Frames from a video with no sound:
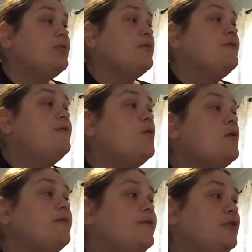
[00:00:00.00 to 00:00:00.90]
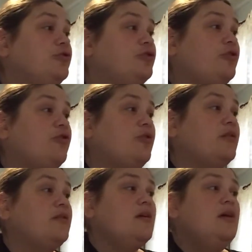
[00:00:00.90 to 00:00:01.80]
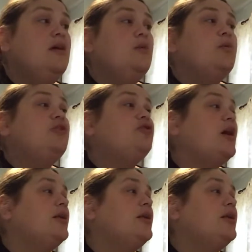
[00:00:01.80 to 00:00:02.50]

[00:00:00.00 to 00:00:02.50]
4 furniture stores. We tried